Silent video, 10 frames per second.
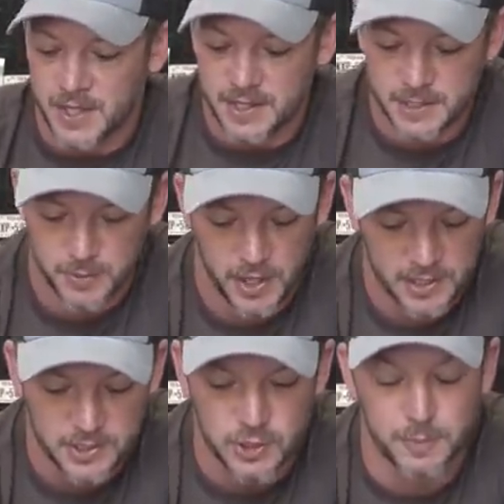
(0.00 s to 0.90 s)
This
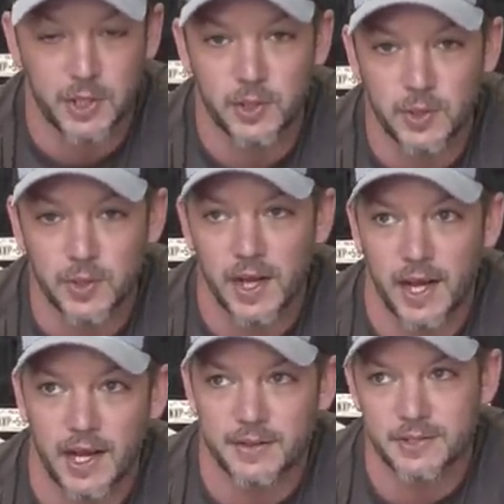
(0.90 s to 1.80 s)
product is super cool.
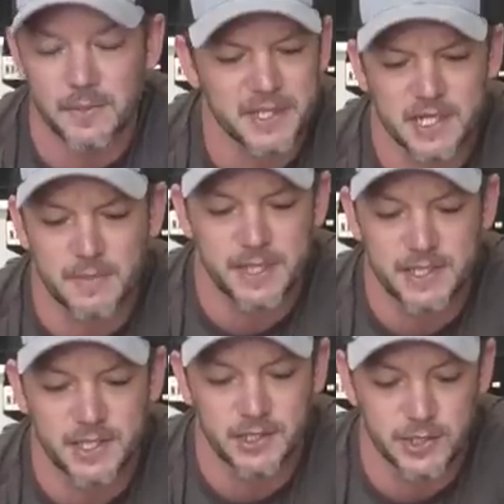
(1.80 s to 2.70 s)
Uh, there's a bunch of
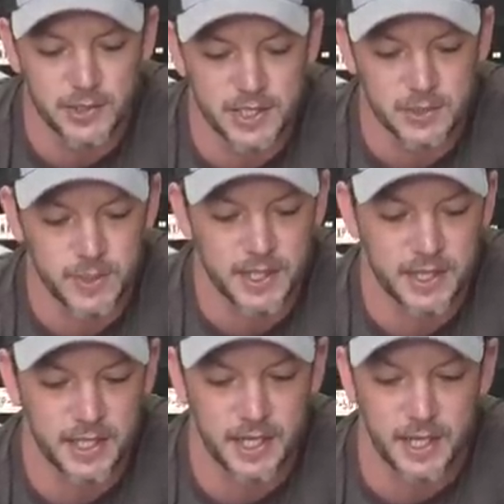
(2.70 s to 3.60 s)
companies you can do this
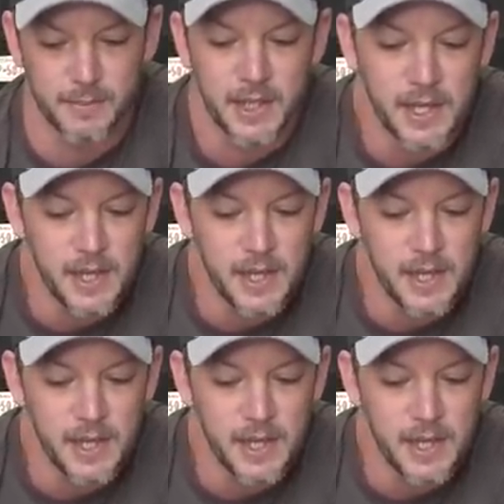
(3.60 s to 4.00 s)
with, um,